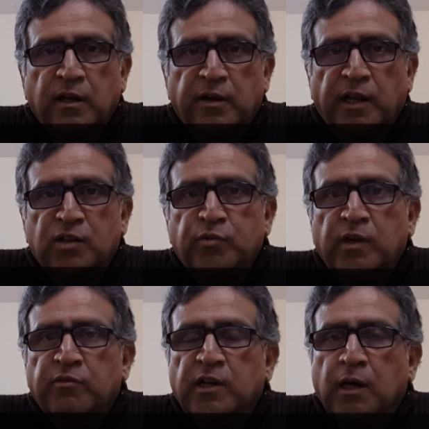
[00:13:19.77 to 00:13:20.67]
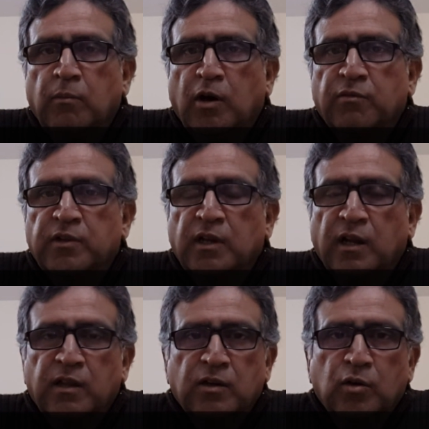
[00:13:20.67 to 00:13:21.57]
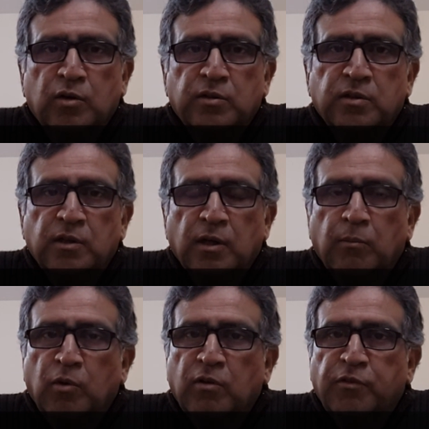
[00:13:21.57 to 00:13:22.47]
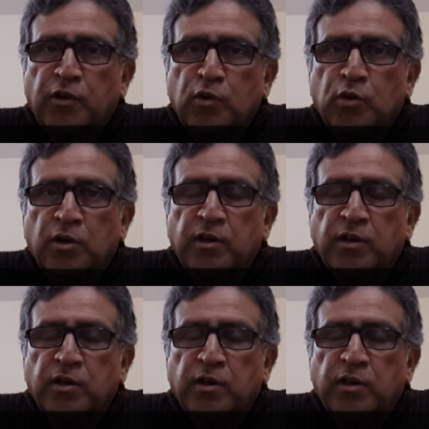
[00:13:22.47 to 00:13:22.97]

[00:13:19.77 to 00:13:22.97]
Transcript: Next week we'll come out with another good book for you.